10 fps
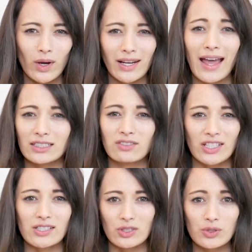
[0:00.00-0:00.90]
what
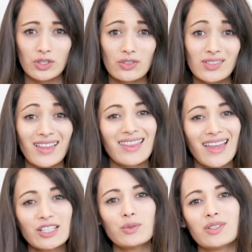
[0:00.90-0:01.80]
activates users,
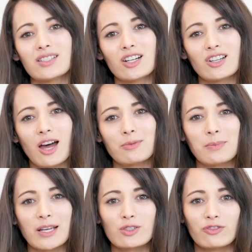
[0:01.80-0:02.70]
then you can start to
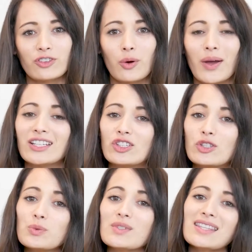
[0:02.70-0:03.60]
optimize your flow
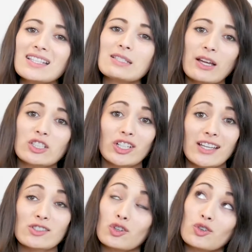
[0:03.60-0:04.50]
and use this
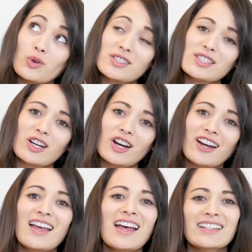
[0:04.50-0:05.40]
metric as your North
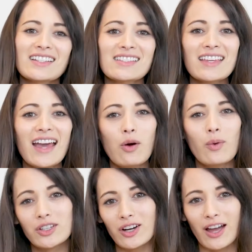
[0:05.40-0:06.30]
Star to see
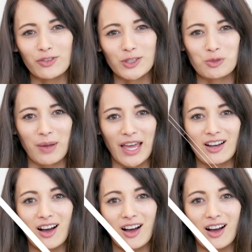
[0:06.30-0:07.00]
how well your efforts are paying